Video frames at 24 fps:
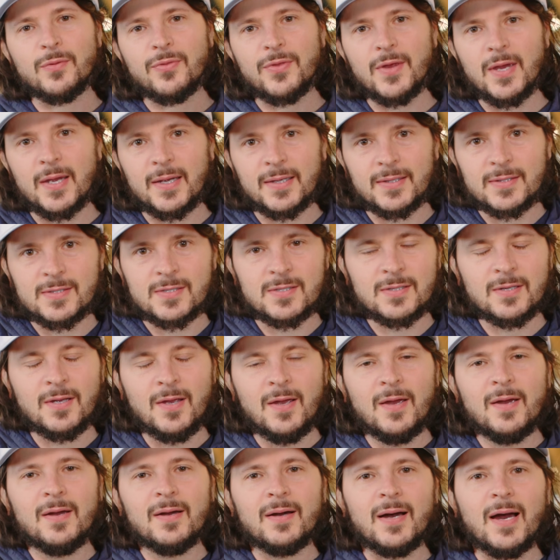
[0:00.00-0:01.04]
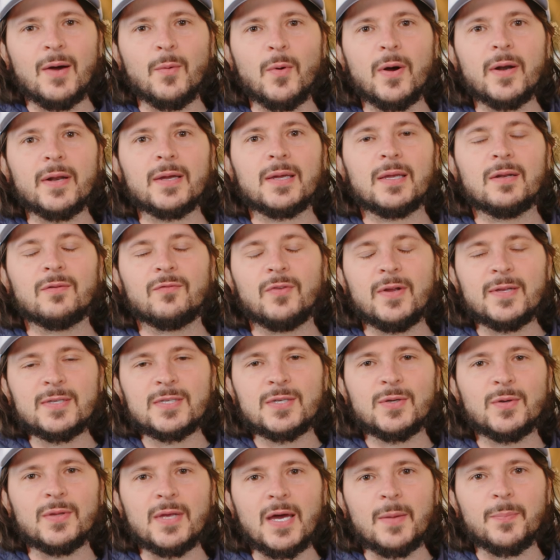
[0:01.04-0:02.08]
things. I want to convince
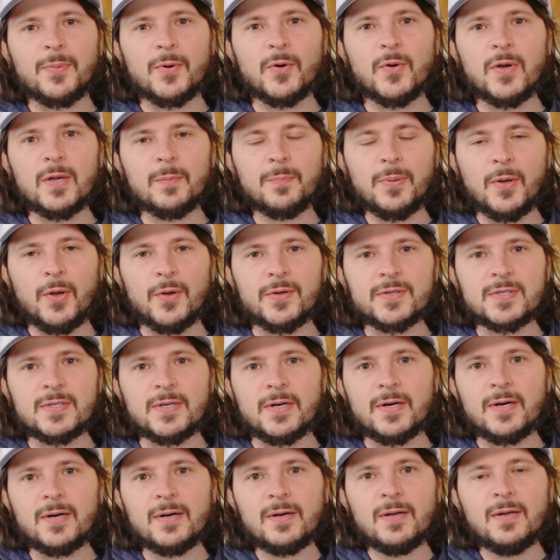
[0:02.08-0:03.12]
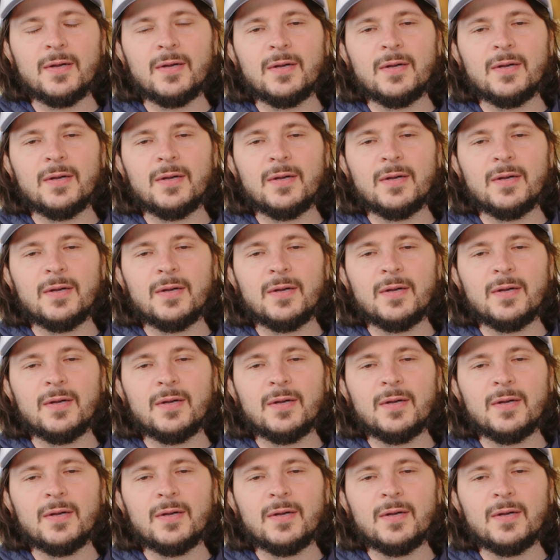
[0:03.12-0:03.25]
you that brewing Pilsner